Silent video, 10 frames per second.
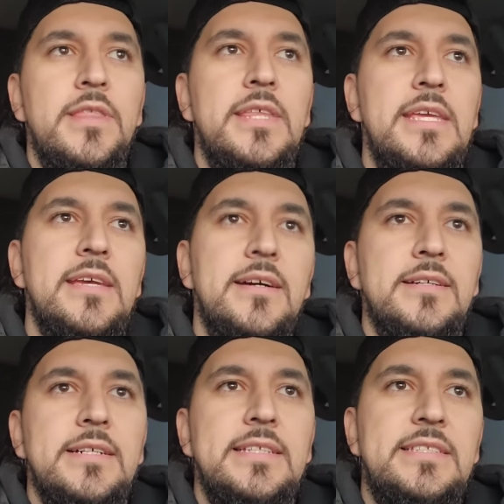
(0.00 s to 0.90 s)
the
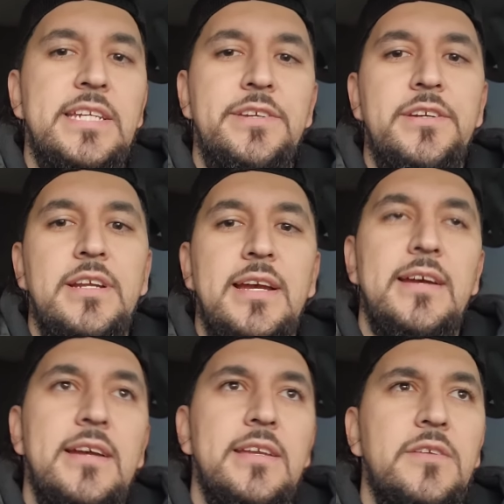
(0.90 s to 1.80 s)
uh, interior
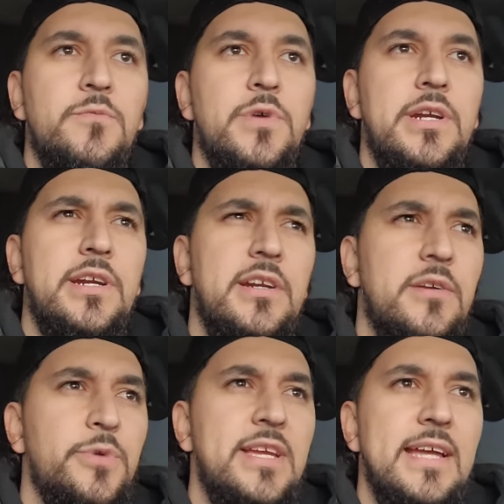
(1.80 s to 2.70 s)
guy
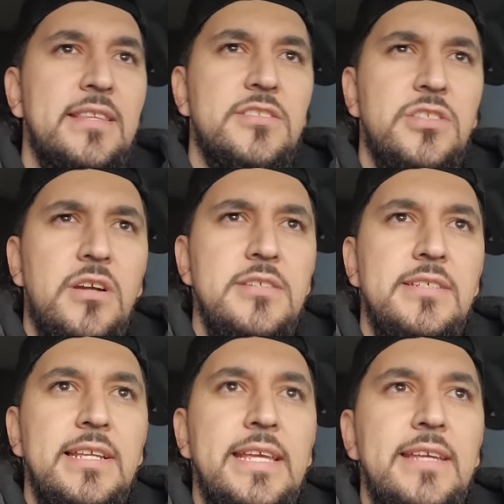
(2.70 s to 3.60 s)
where we got the star
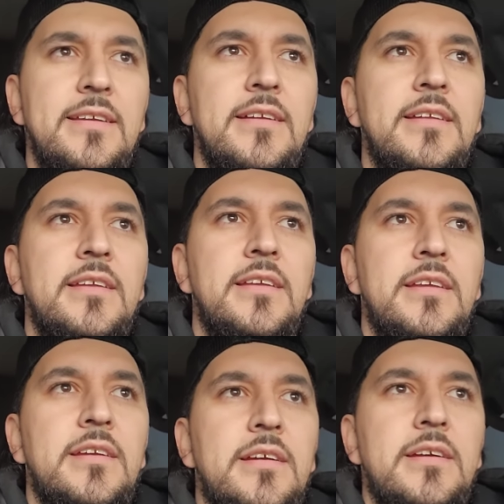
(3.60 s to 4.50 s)
ceiling
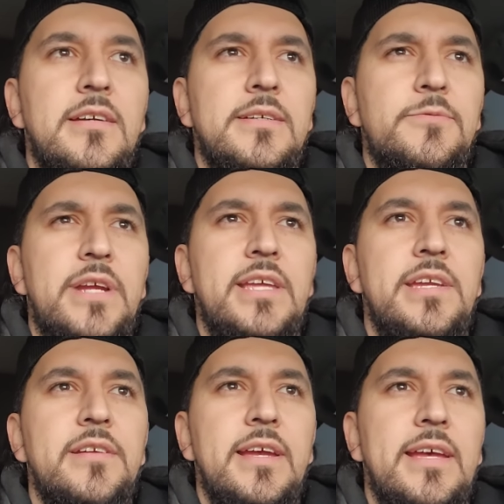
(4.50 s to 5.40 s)
uh, right
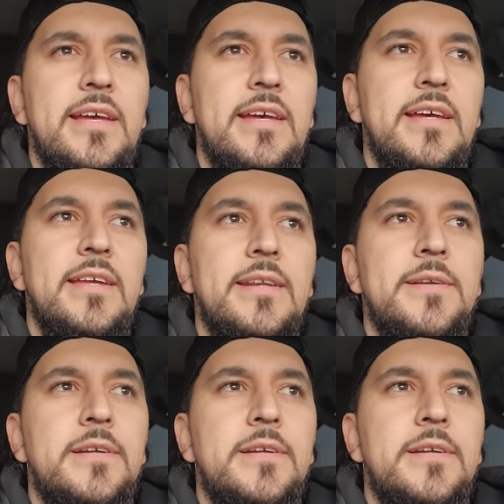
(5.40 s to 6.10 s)
here at